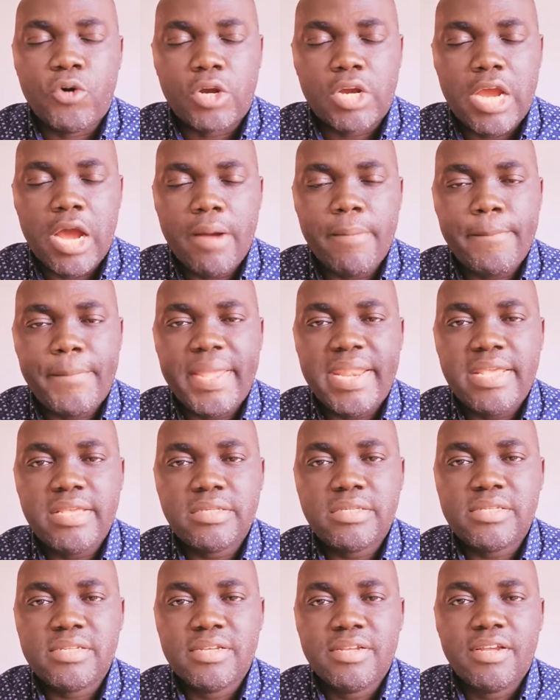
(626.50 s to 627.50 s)
for
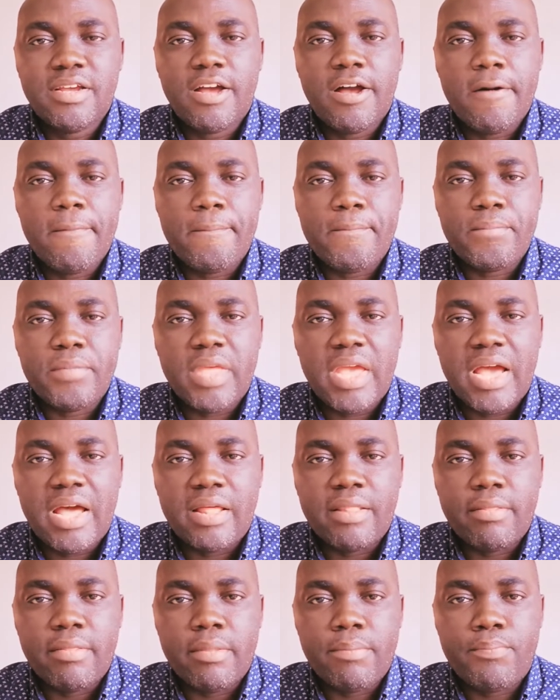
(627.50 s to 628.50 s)
companies,
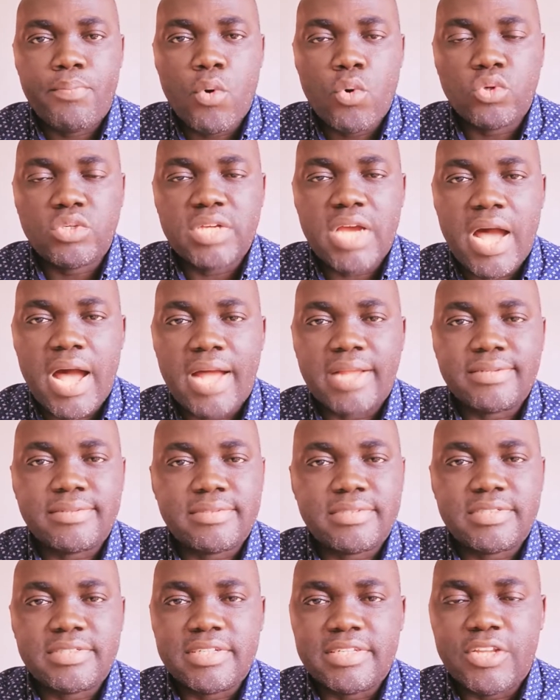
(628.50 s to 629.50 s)
both
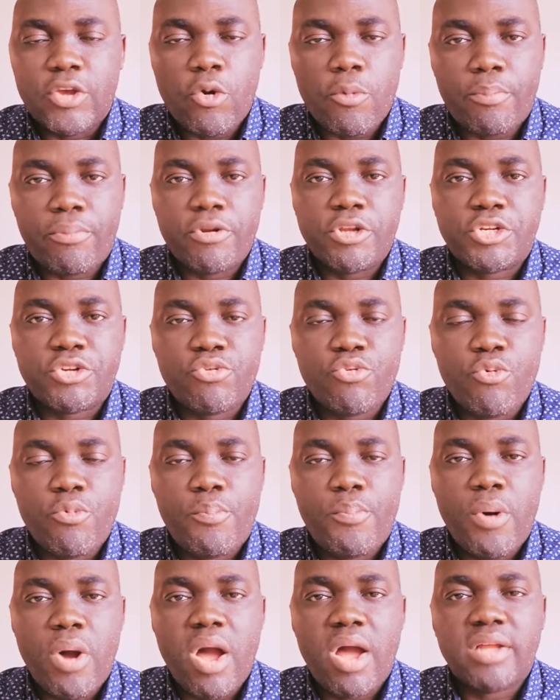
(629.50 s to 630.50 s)
at the
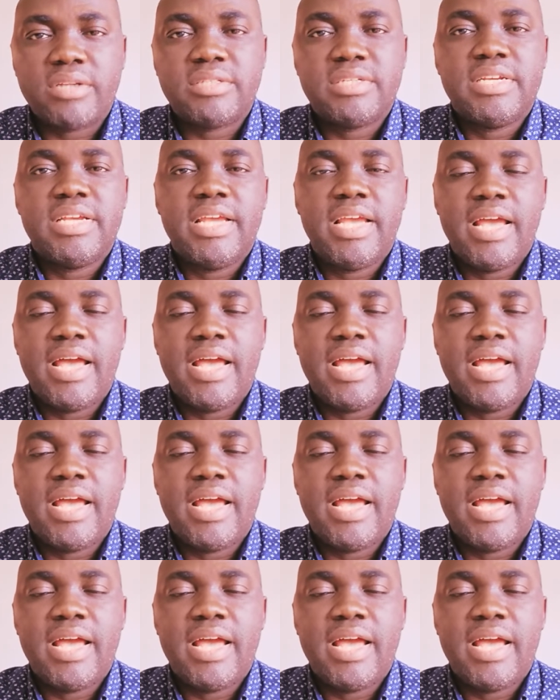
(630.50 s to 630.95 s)
operational part